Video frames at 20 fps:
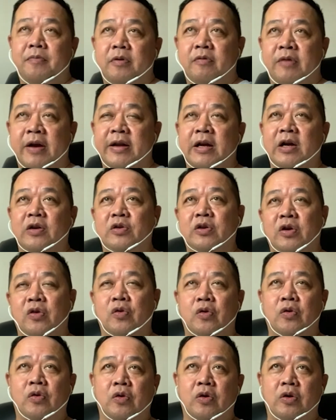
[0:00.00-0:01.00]
Right now,
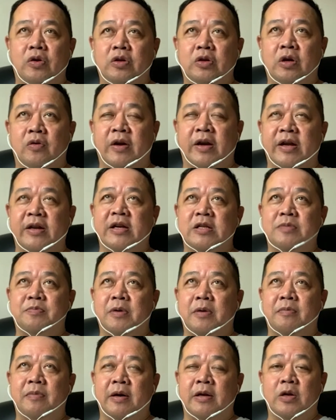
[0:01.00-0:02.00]
your recognized
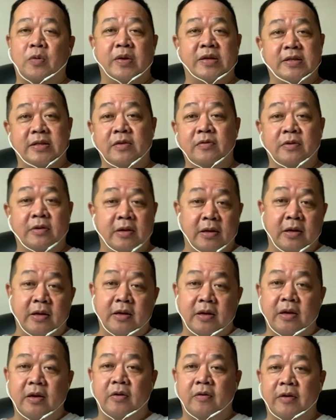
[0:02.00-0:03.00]
pop are the Western,
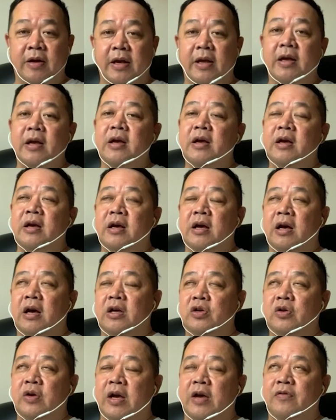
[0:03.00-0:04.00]
right?
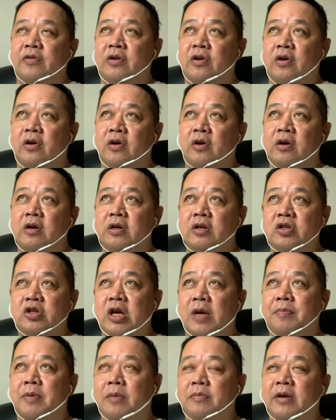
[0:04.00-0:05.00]
You have your
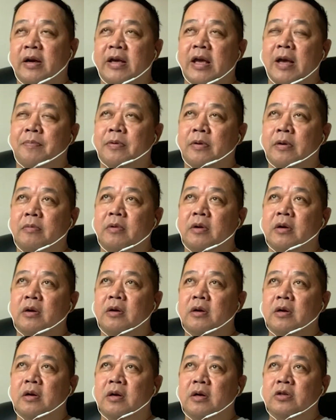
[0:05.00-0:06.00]
J-pop, your K-pop,
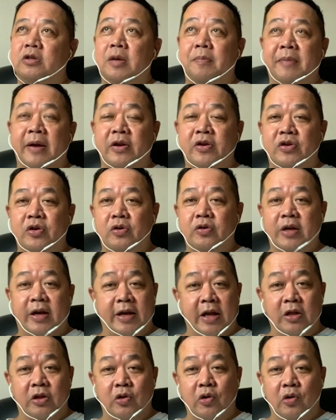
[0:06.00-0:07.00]
your Metro, your
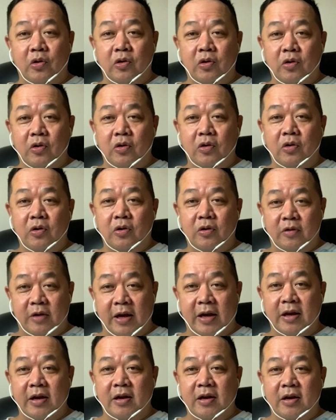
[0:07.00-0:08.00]
Kento,
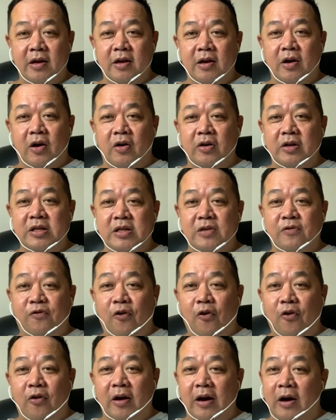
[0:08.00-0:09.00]
right? All these
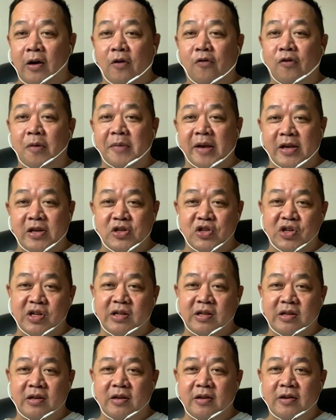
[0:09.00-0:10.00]
four are all from
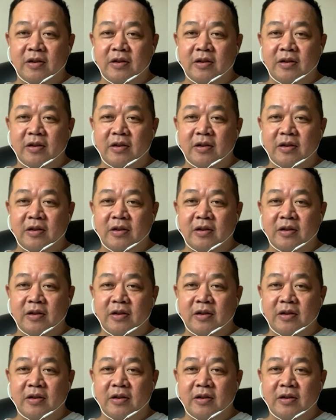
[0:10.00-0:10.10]
Asia.